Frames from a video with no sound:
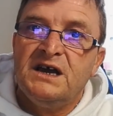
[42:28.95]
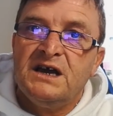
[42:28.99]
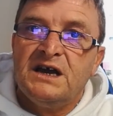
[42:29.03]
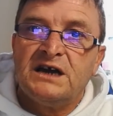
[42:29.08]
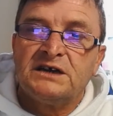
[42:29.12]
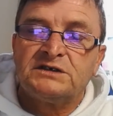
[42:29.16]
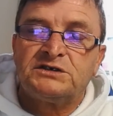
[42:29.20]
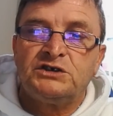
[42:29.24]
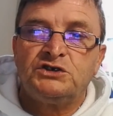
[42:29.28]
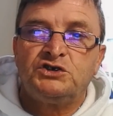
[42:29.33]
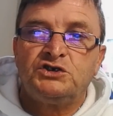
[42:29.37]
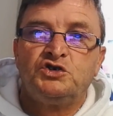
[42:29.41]
I
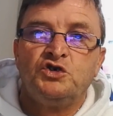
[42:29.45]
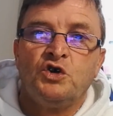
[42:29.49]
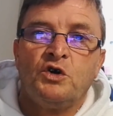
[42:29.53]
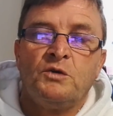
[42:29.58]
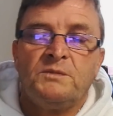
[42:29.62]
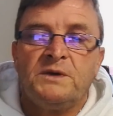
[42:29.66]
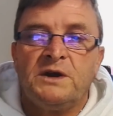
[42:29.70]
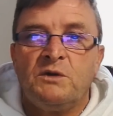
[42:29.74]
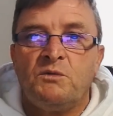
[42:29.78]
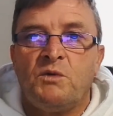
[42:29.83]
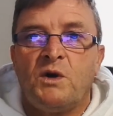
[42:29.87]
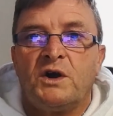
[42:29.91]
said, show
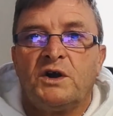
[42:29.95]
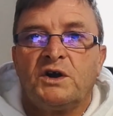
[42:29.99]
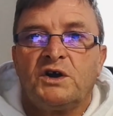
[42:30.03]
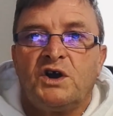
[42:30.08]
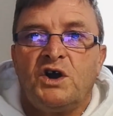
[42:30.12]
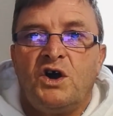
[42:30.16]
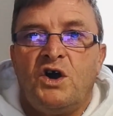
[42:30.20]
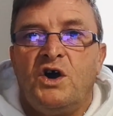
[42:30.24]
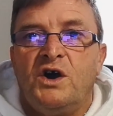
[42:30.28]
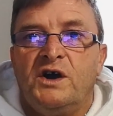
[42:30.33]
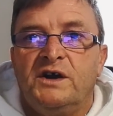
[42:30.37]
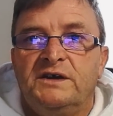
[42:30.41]
me your warrant
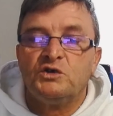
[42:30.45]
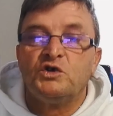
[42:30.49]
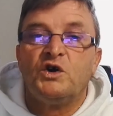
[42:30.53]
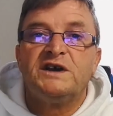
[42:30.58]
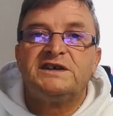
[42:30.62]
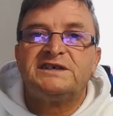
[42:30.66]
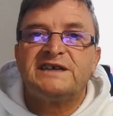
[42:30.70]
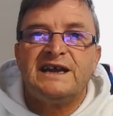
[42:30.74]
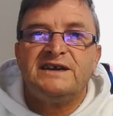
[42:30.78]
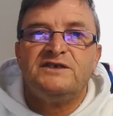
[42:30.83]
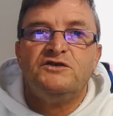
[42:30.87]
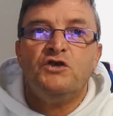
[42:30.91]
card. He
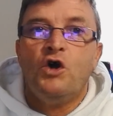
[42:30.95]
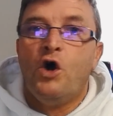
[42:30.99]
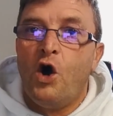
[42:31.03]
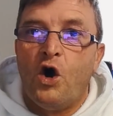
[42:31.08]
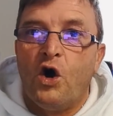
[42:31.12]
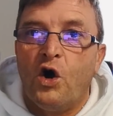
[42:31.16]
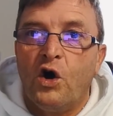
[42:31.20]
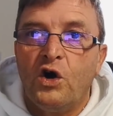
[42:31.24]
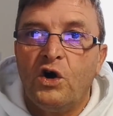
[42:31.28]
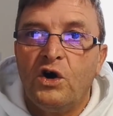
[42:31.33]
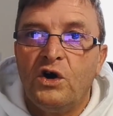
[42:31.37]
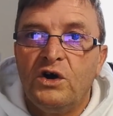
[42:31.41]
said,
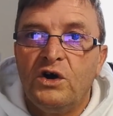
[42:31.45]
no.